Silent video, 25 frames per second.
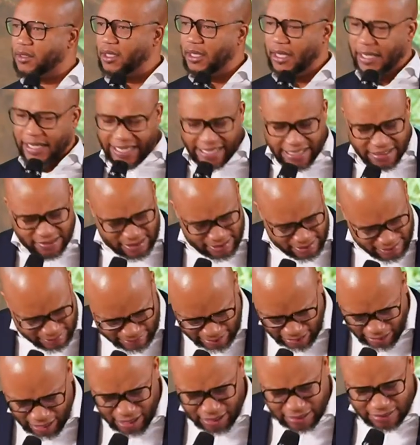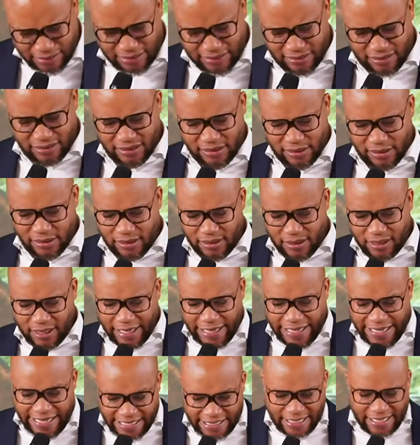He's stuck.
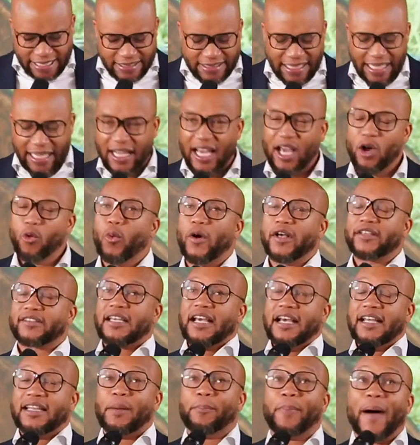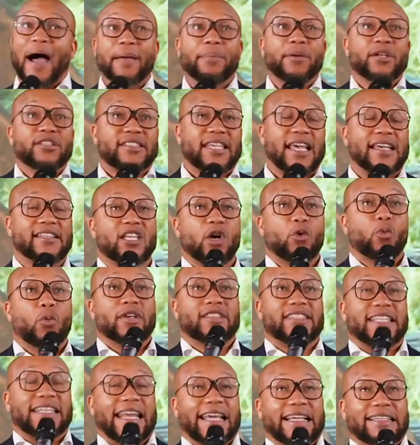The Bible says it
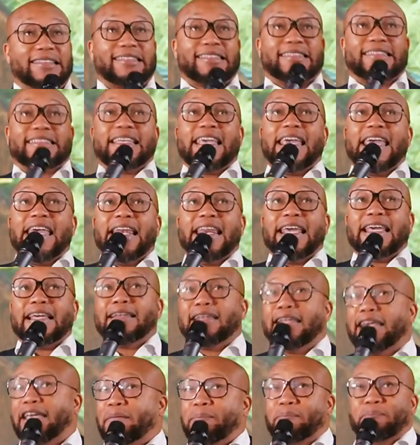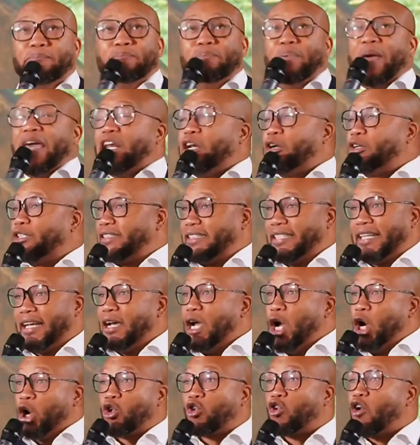was an exceedingly bitter
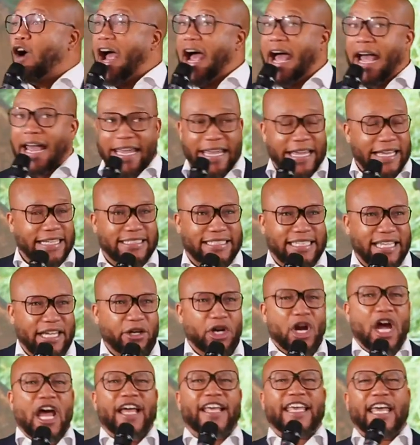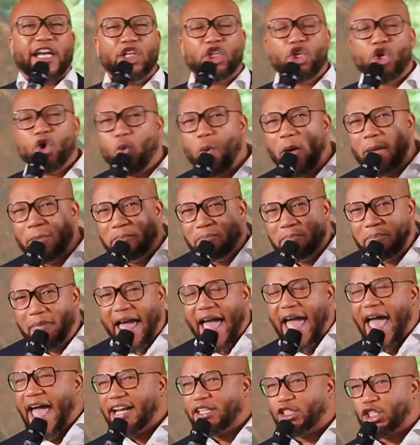cry and tear. Can you
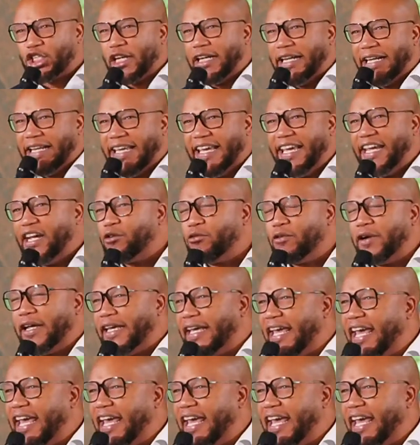imagine hearing